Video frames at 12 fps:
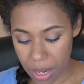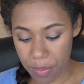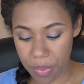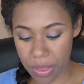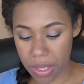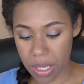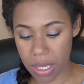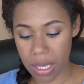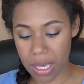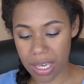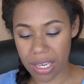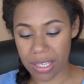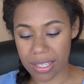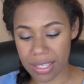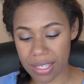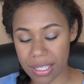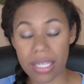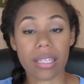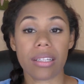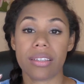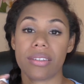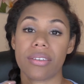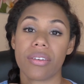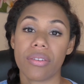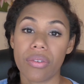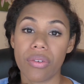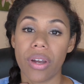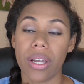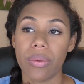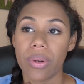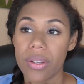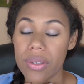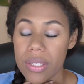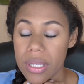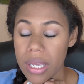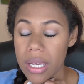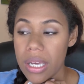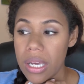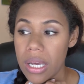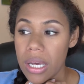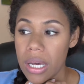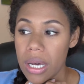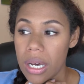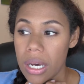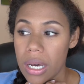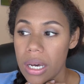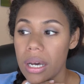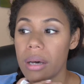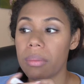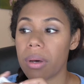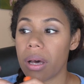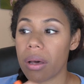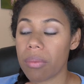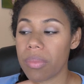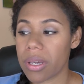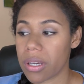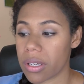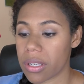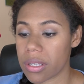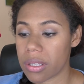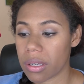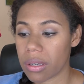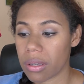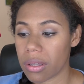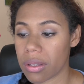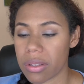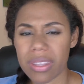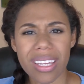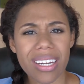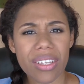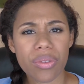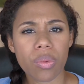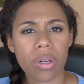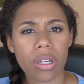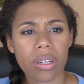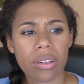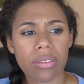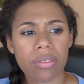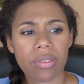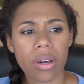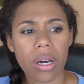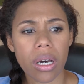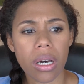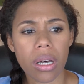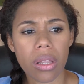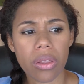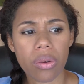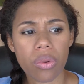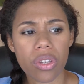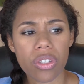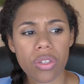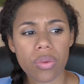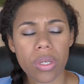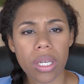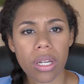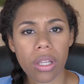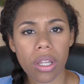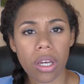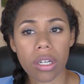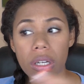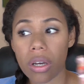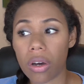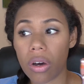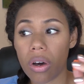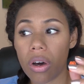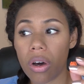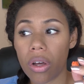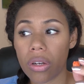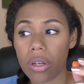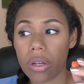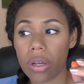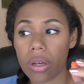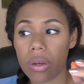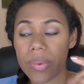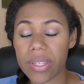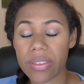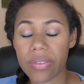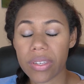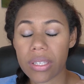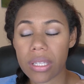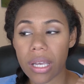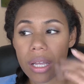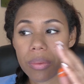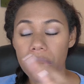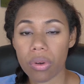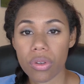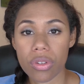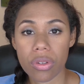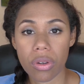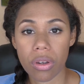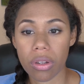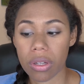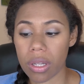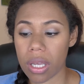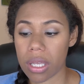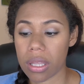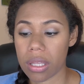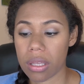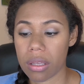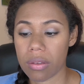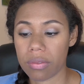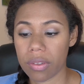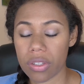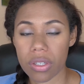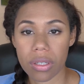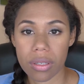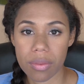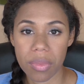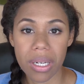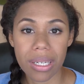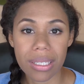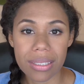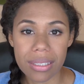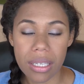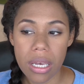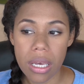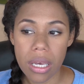up the concealers right when I was there because that is one of the questions we get a lot on Pacific Style, but also on like the Fiji Cosmetics